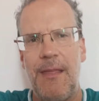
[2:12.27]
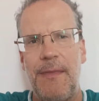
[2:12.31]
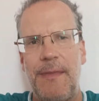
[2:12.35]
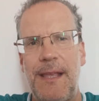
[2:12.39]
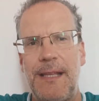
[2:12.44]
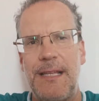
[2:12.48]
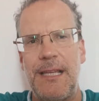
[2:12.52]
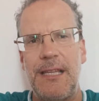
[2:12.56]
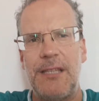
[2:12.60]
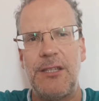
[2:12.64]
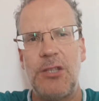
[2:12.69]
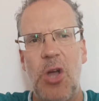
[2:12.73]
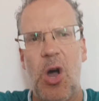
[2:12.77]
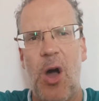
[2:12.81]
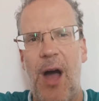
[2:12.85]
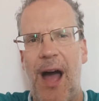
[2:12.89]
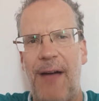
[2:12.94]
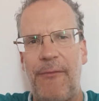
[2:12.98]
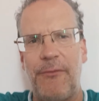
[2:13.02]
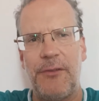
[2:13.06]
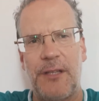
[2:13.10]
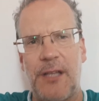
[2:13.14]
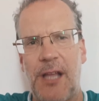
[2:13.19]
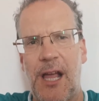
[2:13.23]
this is not
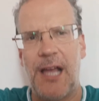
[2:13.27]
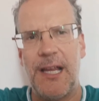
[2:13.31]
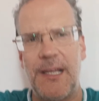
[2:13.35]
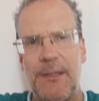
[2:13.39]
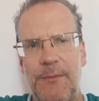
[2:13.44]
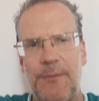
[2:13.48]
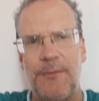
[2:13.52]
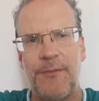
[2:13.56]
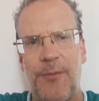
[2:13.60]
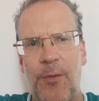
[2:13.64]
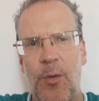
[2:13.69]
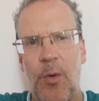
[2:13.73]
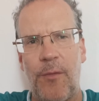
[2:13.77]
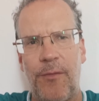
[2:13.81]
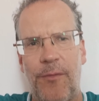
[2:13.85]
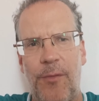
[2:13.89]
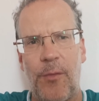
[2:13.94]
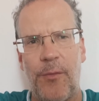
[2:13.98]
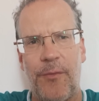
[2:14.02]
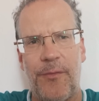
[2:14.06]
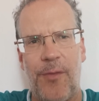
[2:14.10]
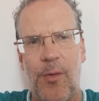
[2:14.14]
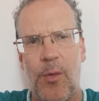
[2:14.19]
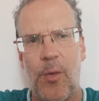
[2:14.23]
advertisement for
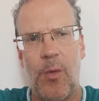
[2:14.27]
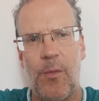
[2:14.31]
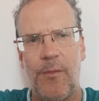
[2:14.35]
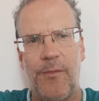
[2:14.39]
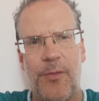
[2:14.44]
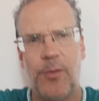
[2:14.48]
for for,